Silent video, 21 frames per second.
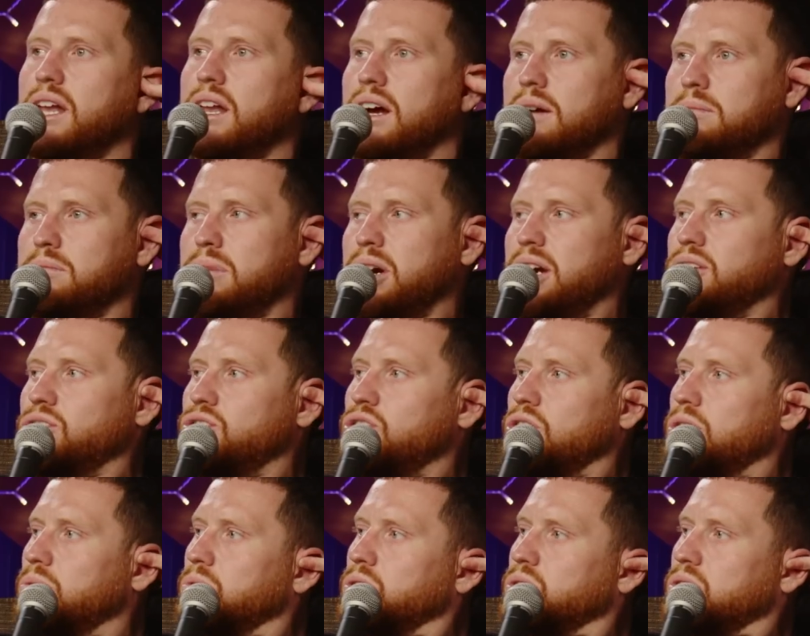like a brain
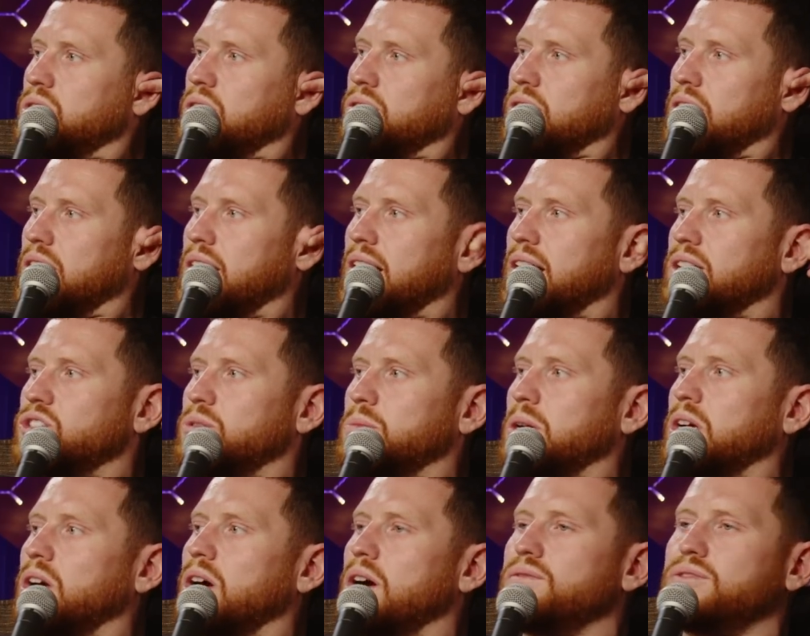tumor and stuff like that.
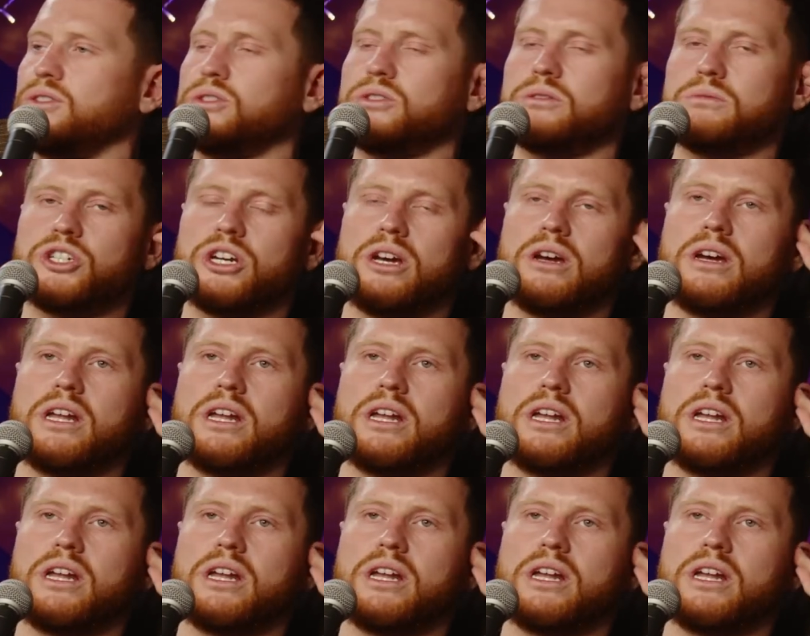Through some shit.